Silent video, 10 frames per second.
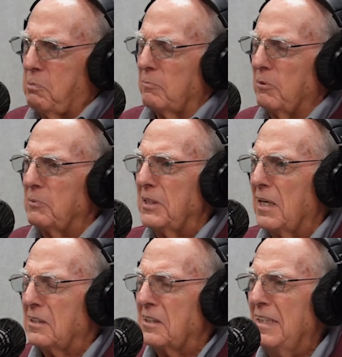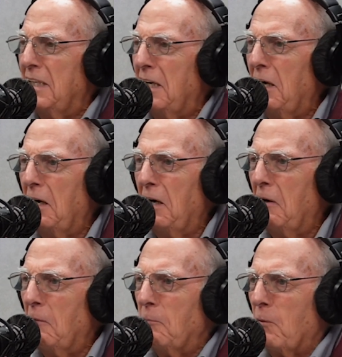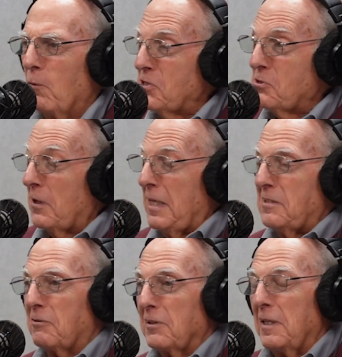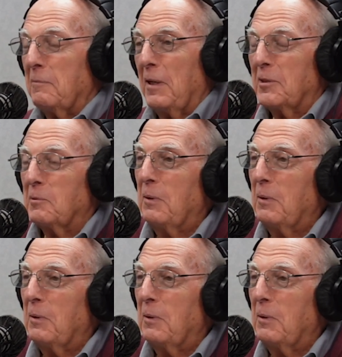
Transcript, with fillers: probably oh, yeah. not, um, or straight for that matter.